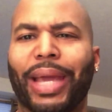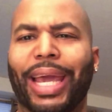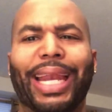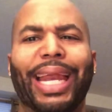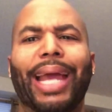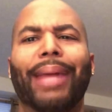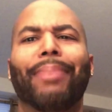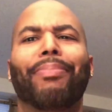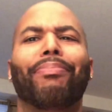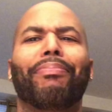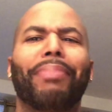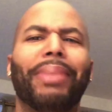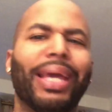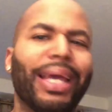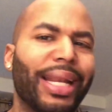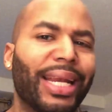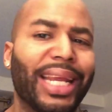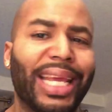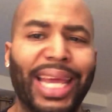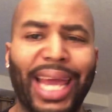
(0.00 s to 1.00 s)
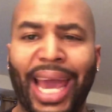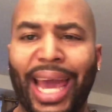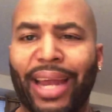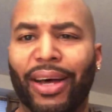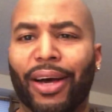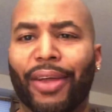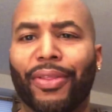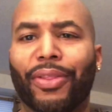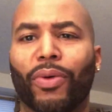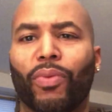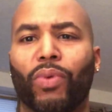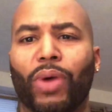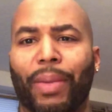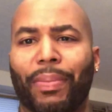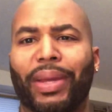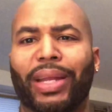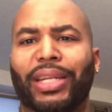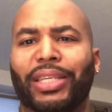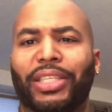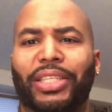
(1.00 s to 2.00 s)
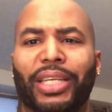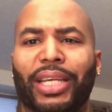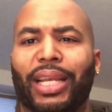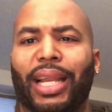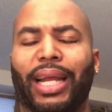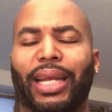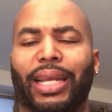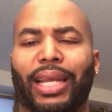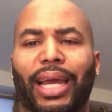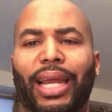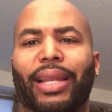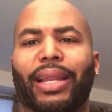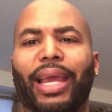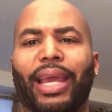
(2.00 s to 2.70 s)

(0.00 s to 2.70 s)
and admitted he had other women and shit like that.